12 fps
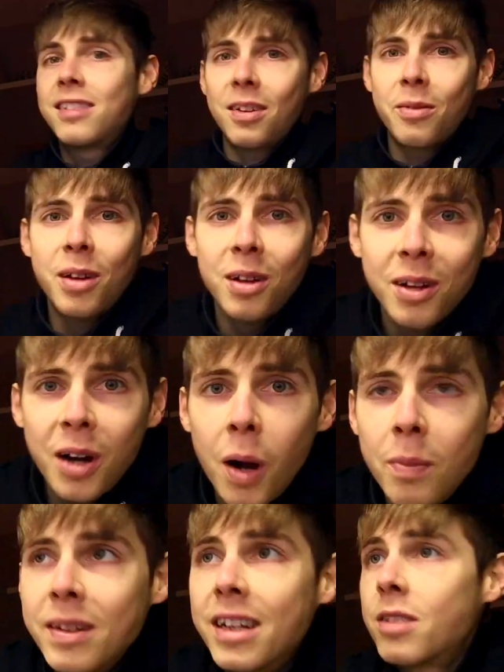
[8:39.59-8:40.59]
So we're not going to
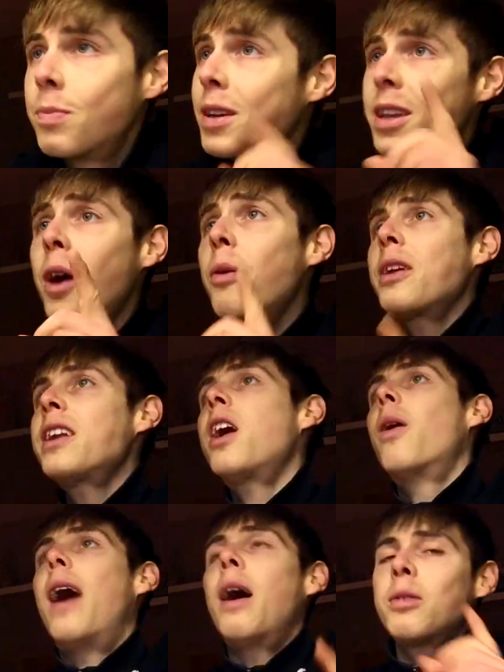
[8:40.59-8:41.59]
open this, but you already
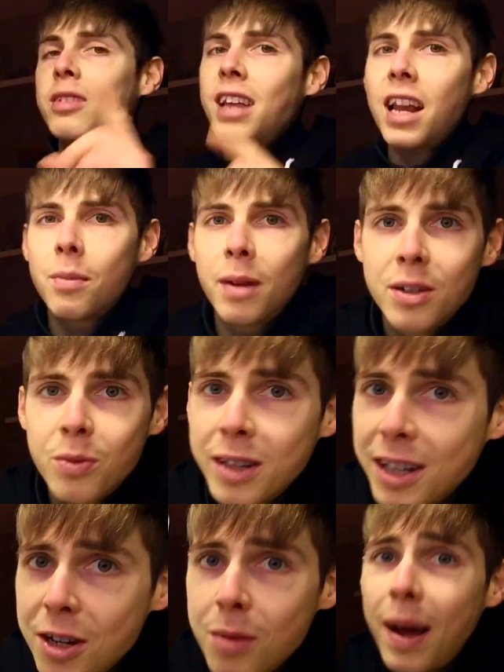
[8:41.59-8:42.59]
know how we celebrate
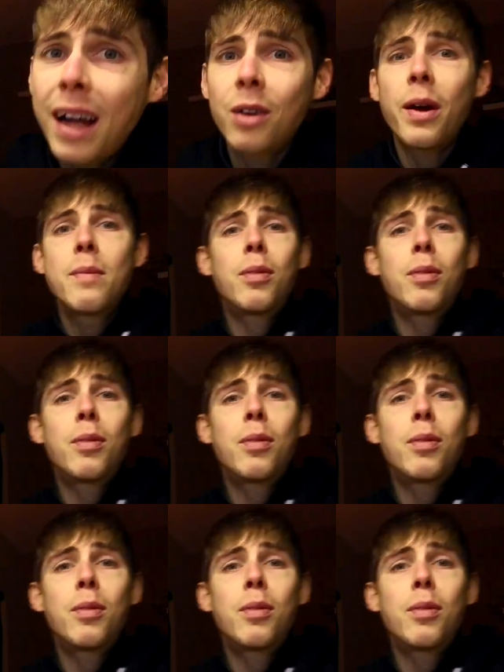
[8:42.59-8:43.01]
with a new bag of whey